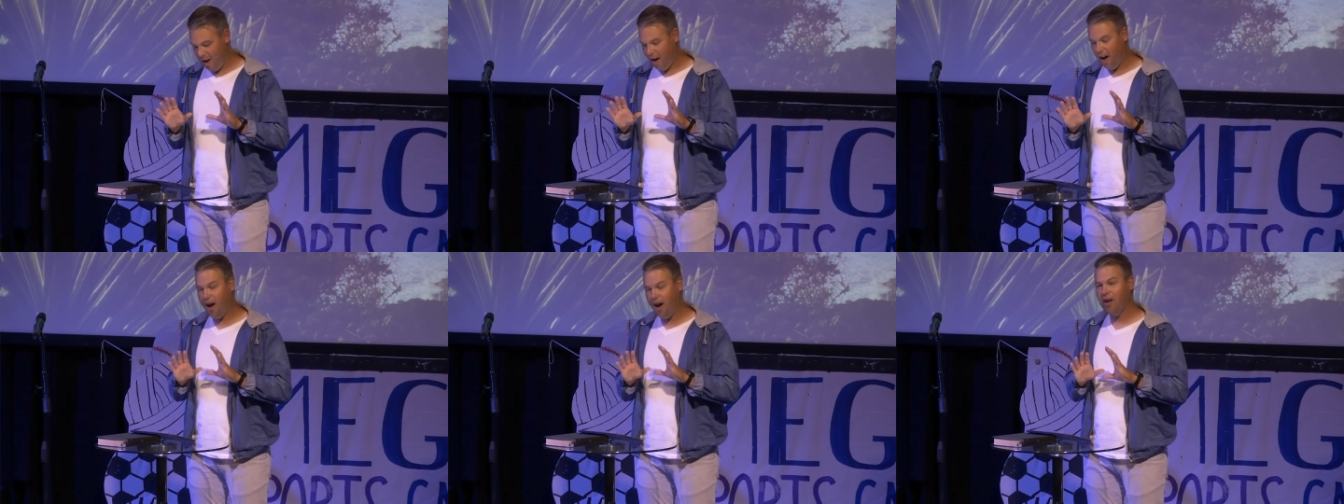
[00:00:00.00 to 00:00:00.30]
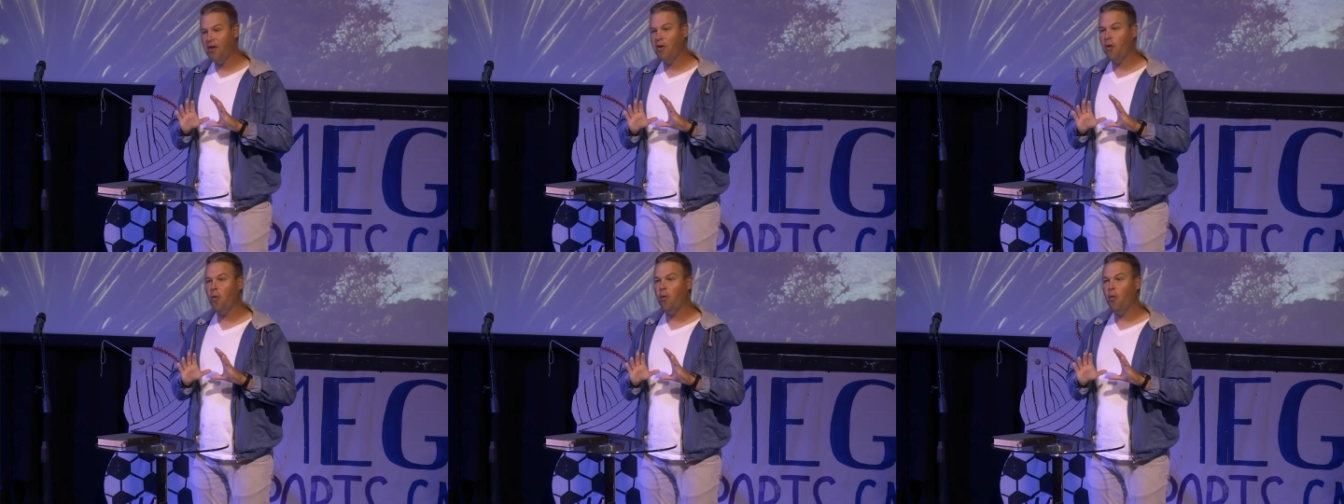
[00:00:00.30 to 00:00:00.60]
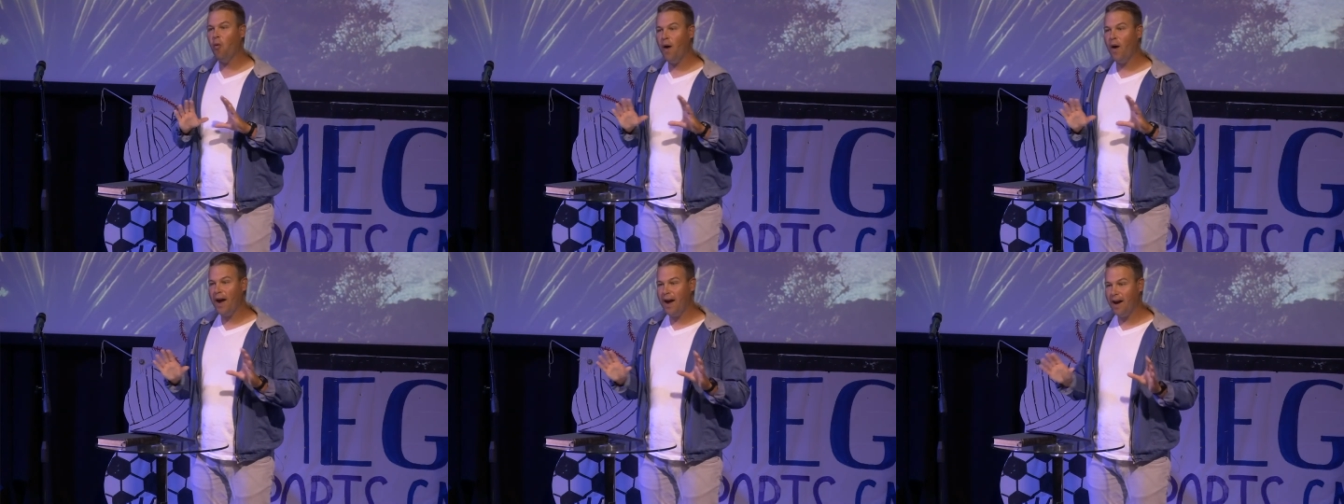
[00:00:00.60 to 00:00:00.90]

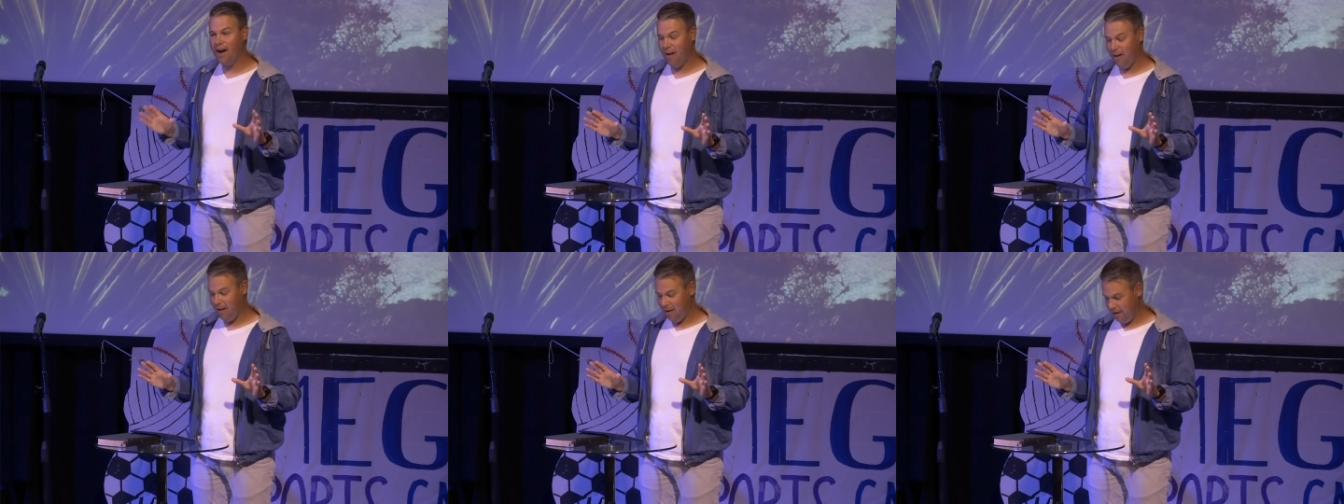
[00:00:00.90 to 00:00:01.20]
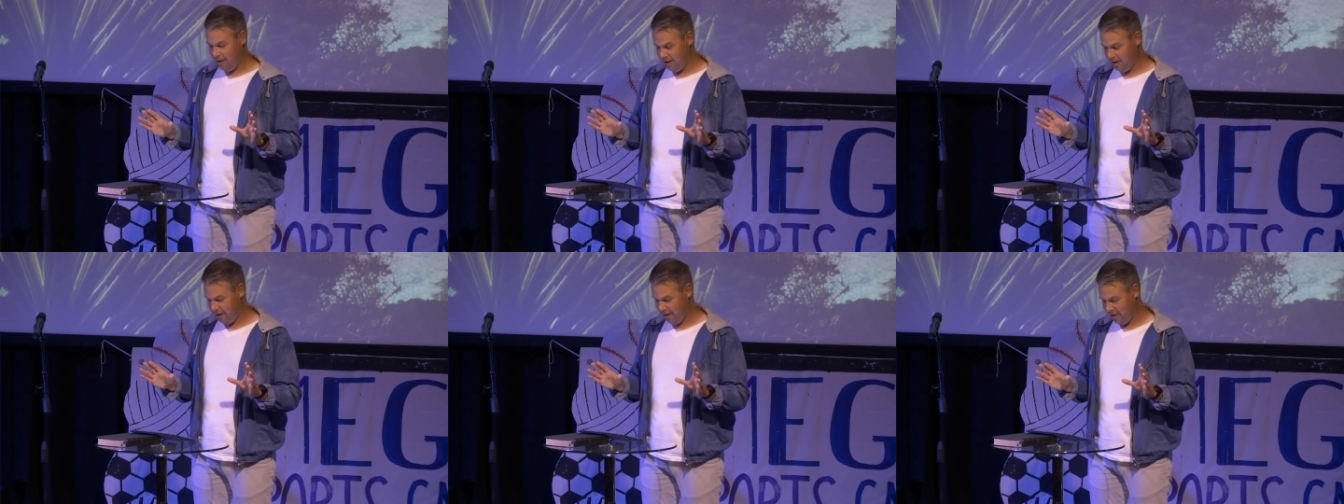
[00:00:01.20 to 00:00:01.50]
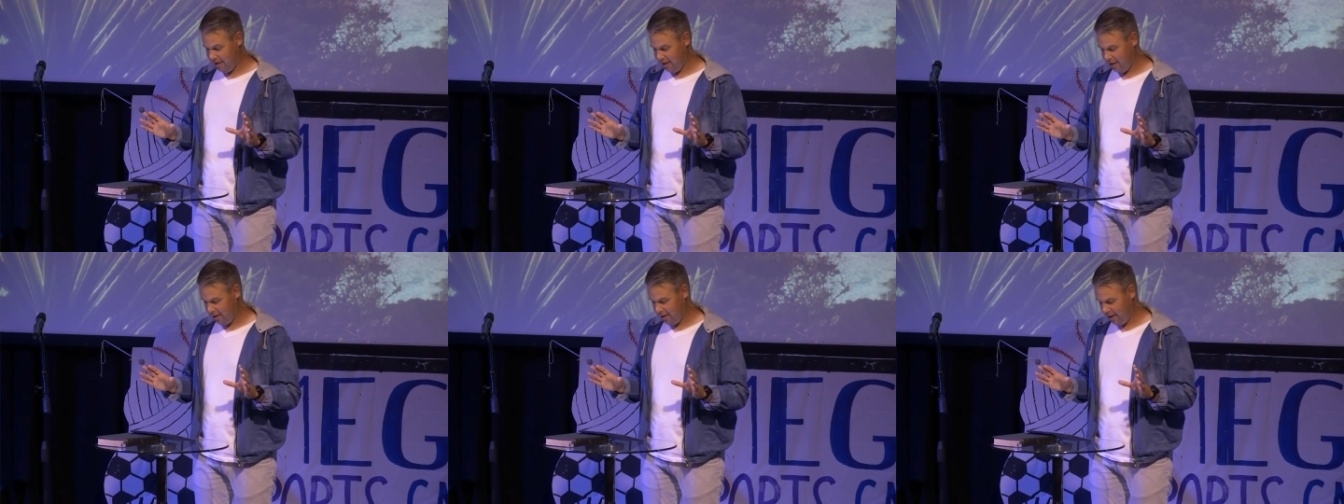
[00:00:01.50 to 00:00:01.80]
unaware
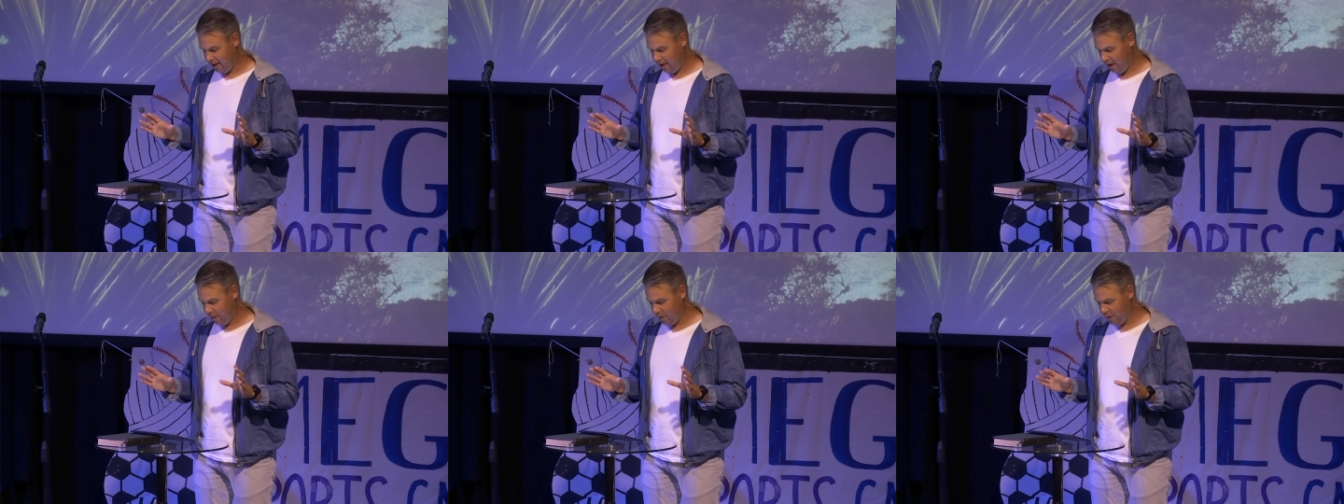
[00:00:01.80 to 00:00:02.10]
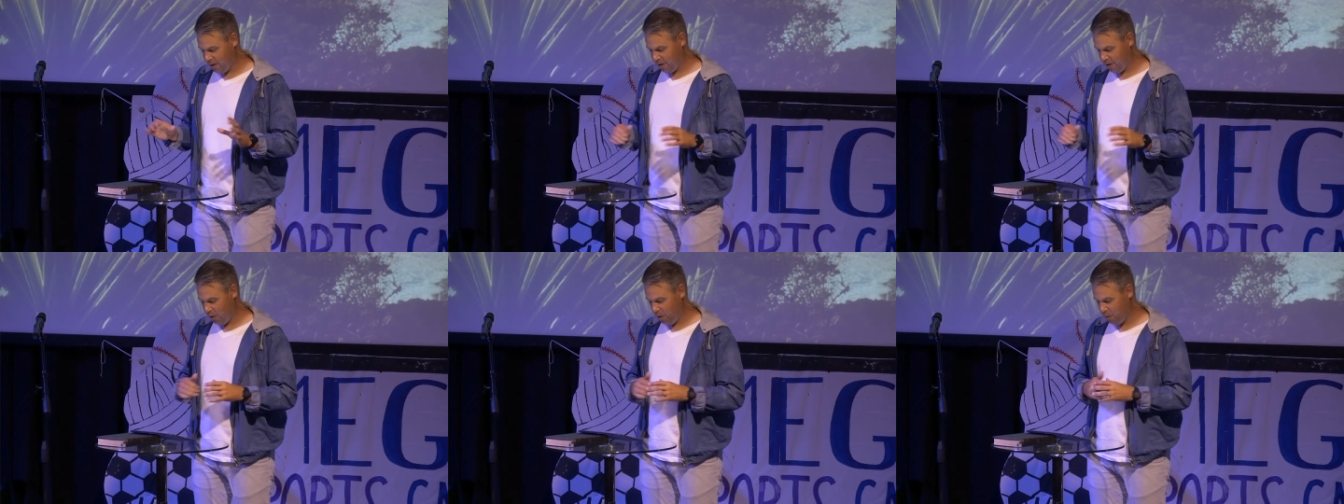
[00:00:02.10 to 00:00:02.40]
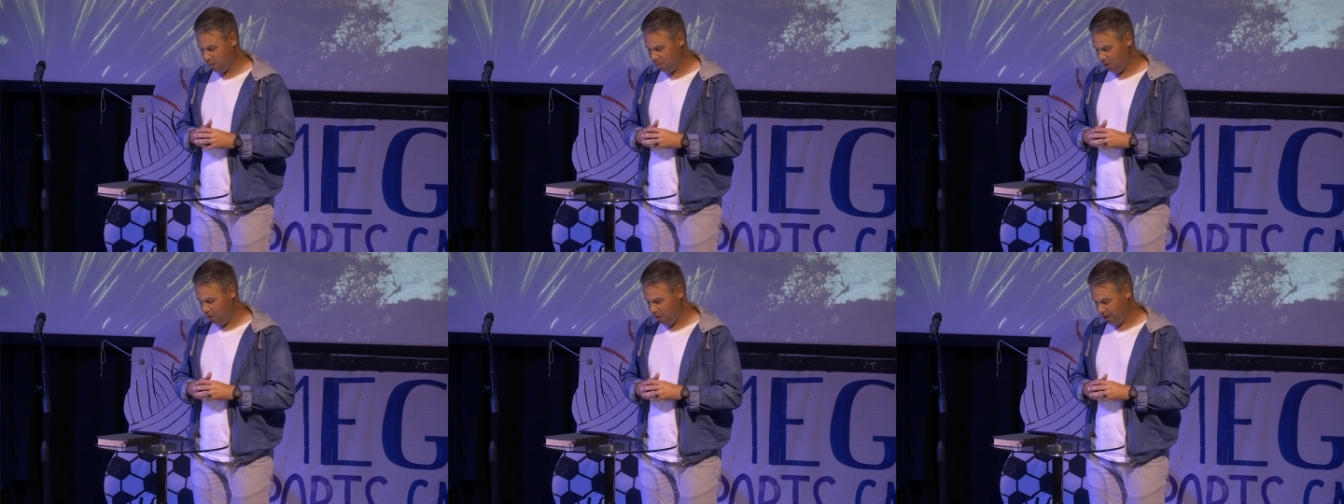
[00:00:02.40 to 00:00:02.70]
of his
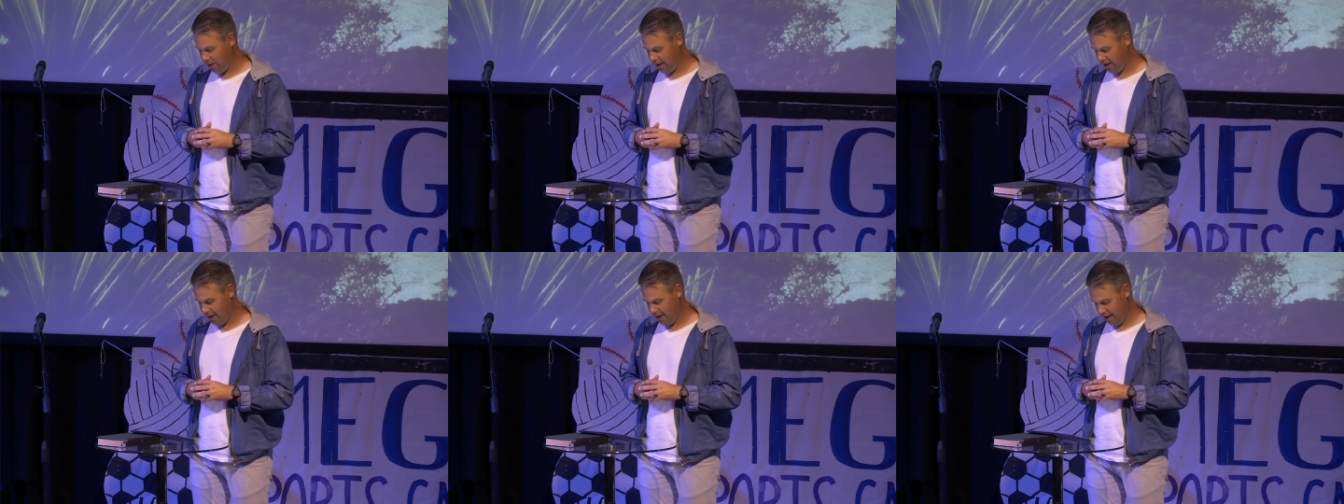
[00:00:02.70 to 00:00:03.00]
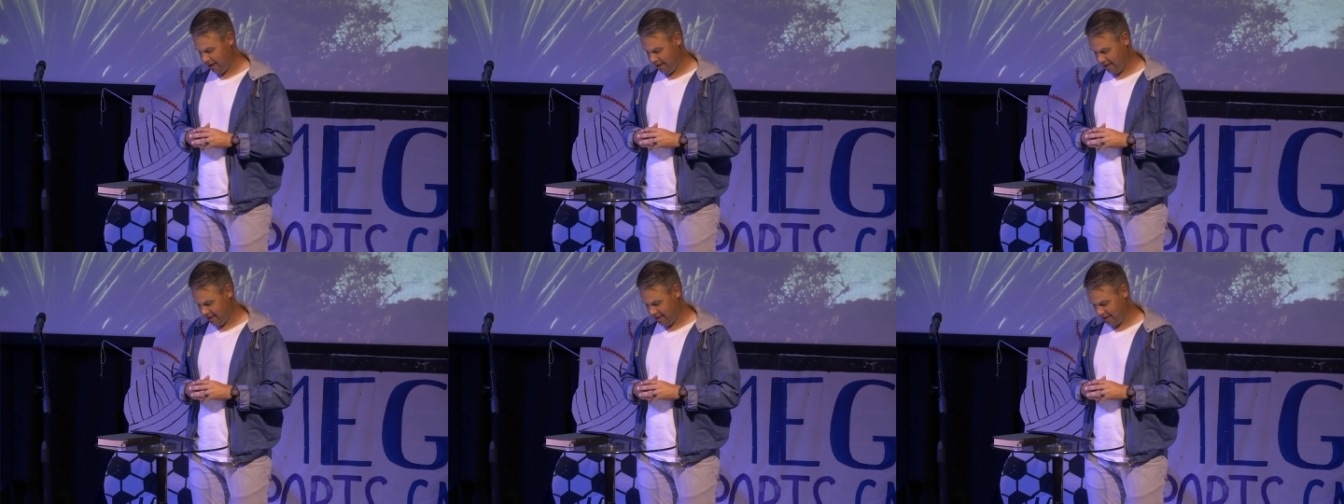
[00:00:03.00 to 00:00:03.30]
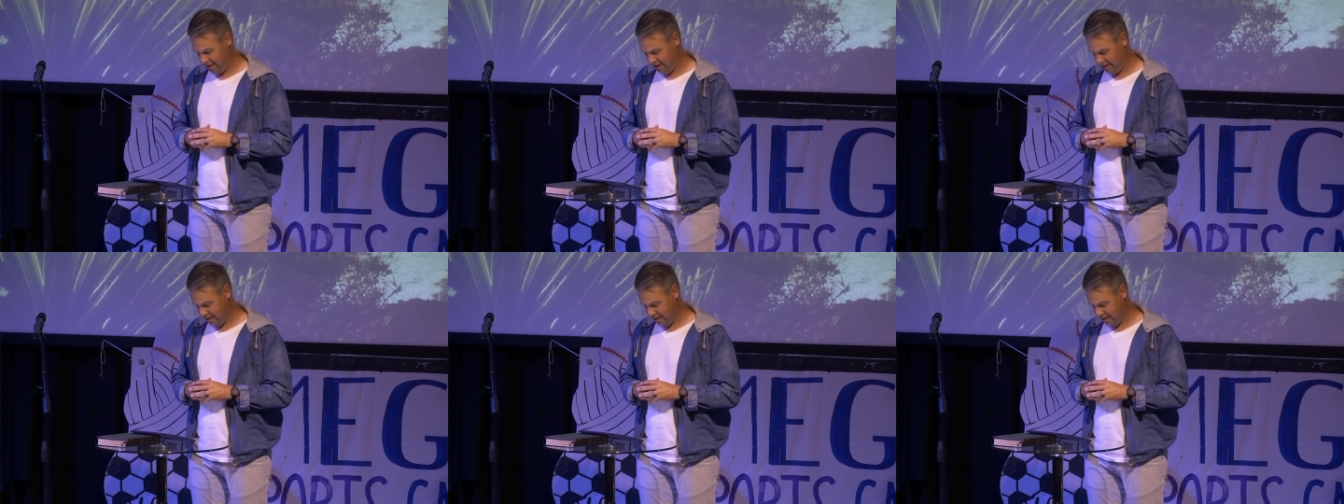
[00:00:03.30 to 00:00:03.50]
own brokenness.